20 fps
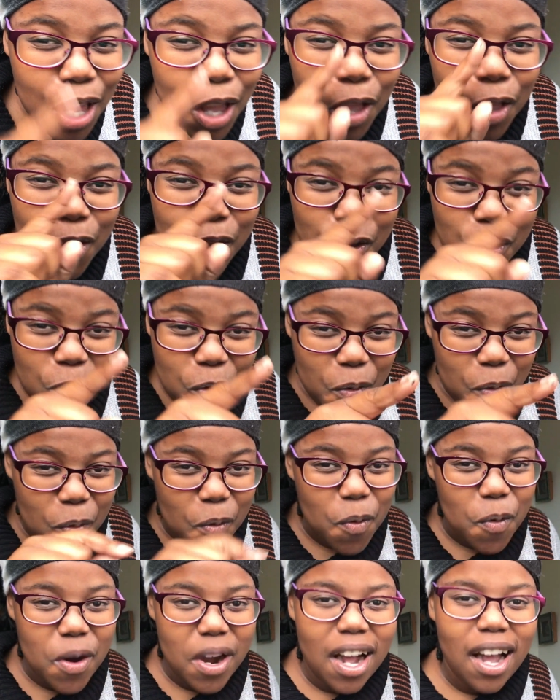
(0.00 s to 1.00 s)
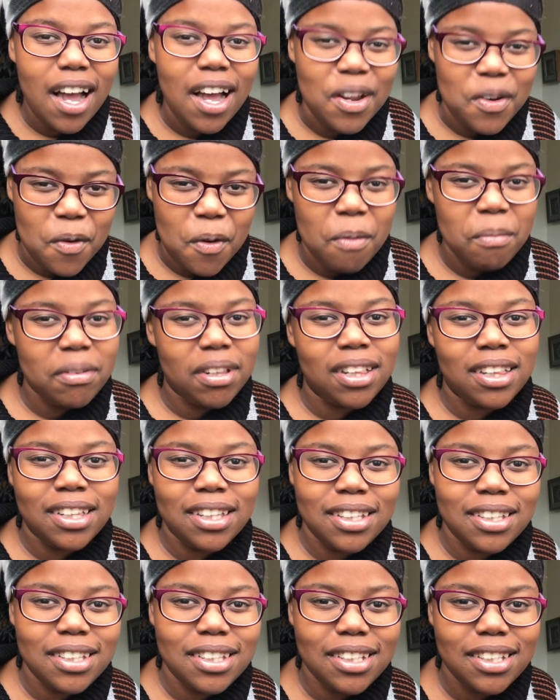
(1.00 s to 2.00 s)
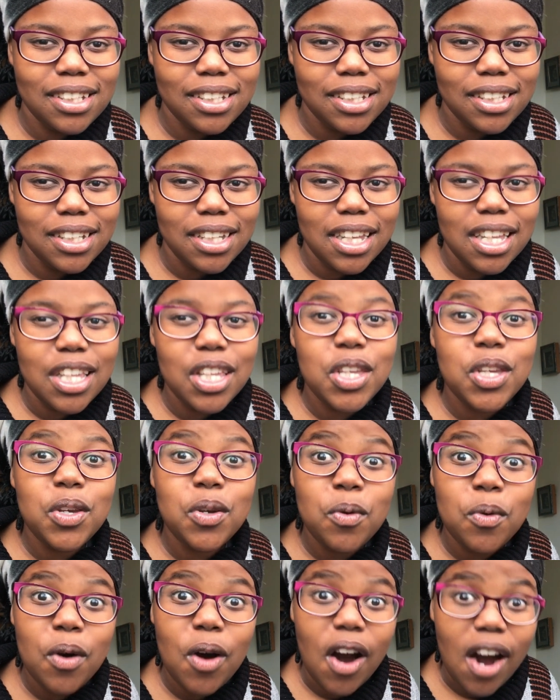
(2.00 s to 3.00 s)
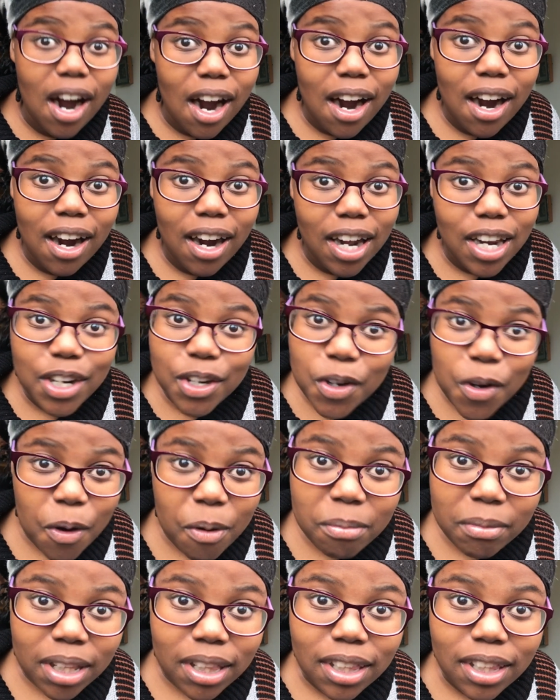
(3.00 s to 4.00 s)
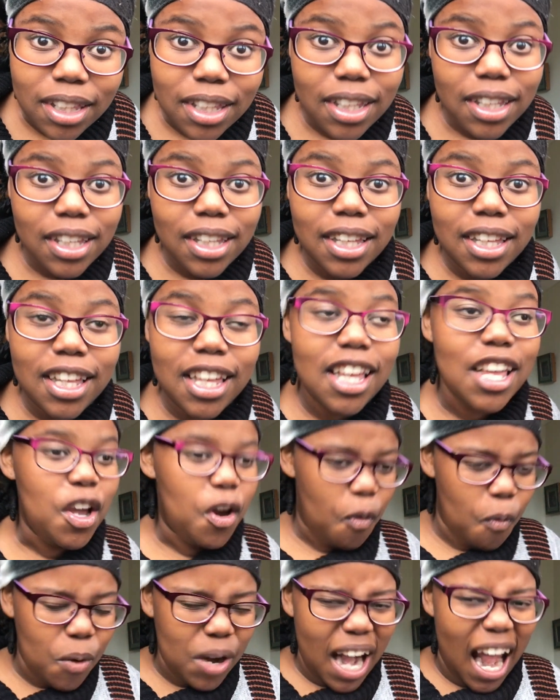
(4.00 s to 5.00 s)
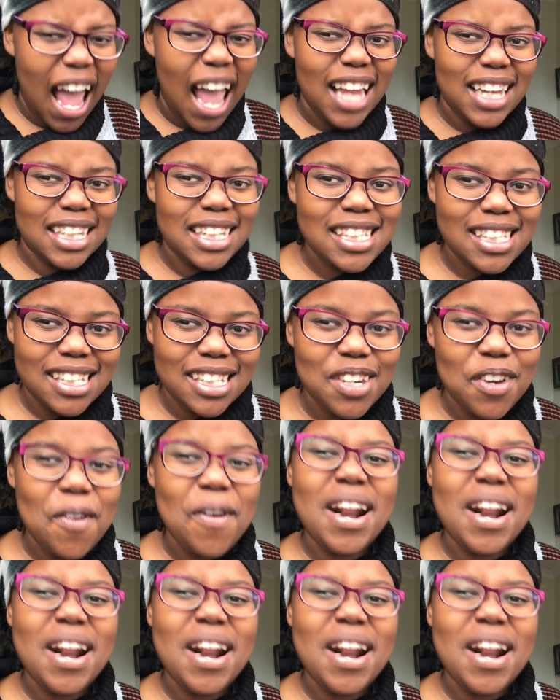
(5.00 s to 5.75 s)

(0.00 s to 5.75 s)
you are normal. You are normal. Right.